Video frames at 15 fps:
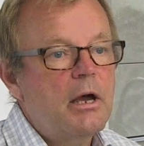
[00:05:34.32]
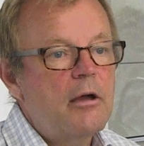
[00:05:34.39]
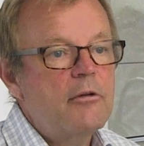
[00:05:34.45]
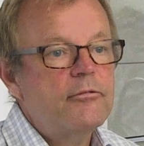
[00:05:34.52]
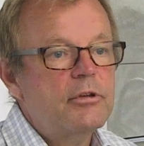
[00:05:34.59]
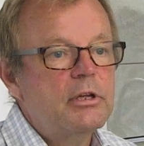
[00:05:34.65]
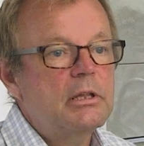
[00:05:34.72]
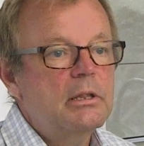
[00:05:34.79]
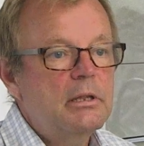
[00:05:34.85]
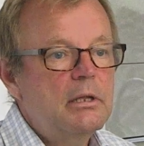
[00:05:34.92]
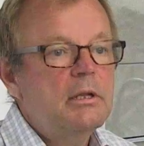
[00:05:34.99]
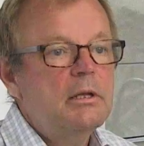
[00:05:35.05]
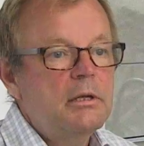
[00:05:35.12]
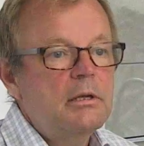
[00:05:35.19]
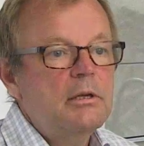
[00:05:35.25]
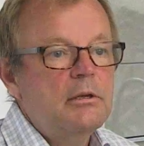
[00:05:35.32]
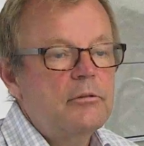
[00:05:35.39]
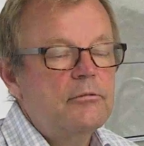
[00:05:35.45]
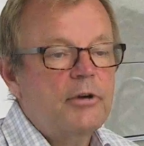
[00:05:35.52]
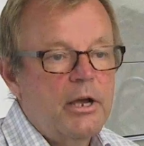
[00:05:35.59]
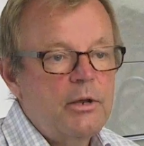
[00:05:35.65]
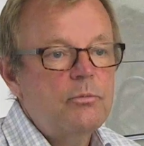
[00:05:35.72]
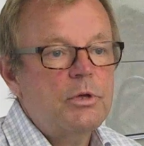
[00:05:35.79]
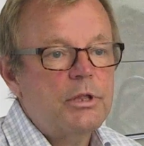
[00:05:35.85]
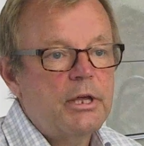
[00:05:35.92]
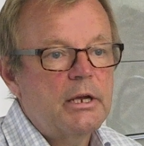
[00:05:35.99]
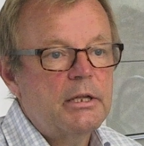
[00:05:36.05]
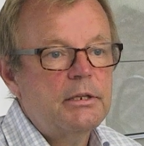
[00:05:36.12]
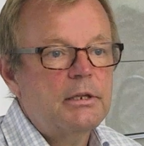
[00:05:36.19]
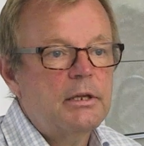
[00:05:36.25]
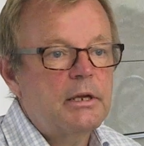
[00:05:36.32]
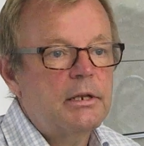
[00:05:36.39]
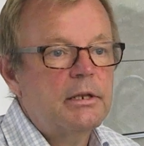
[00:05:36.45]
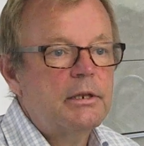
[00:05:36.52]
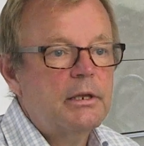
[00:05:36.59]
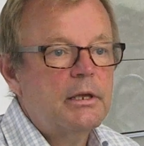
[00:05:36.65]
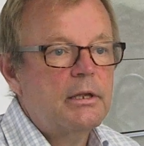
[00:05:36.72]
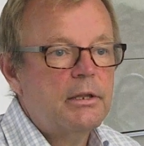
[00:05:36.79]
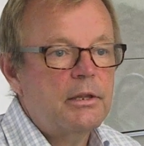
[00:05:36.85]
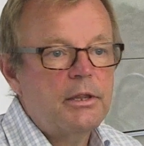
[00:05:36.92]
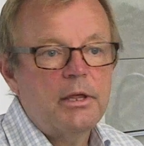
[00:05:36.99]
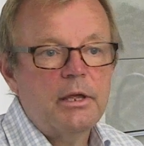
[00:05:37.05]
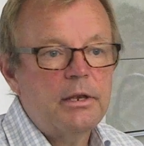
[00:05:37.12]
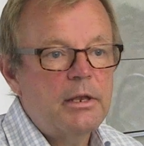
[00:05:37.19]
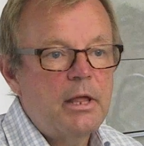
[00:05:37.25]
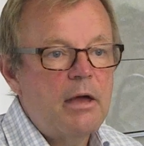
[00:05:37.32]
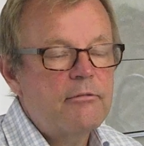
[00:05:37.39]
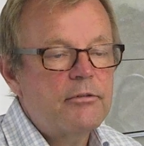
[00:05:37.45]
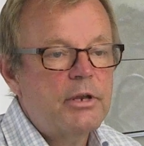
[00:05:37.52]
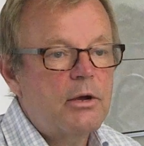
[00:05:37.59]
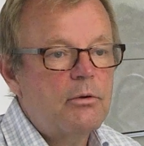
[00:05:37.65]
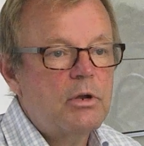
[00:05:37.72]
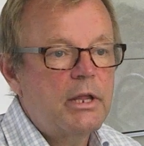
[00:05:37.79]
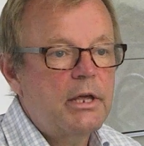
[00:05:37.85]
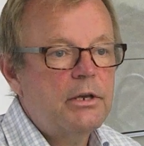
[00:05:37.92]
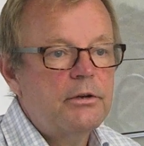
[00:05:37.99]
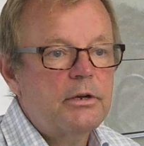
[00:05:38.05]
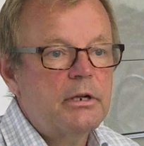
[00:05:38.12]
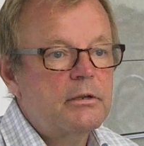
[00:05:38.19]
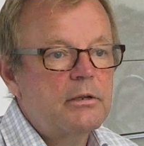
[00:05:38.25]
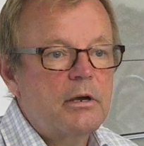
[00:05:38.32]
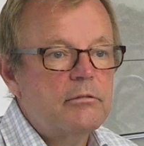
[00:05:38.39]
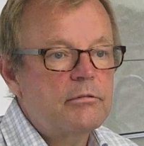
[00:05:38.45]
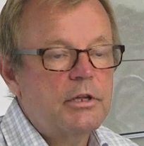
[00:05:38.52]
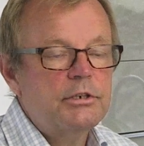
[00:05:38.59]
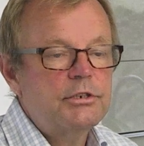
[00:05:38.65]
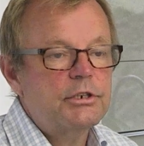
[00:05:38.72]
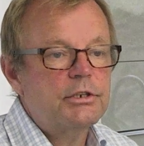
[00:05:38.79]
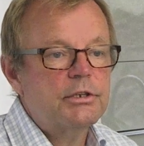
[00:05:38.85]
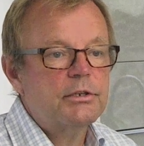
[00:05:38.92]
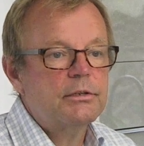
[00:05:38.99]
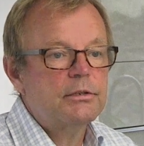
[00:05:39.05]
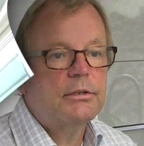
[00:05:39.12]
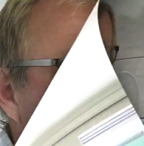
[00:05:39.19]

I feel fine with that, and then half an hour later I flush it.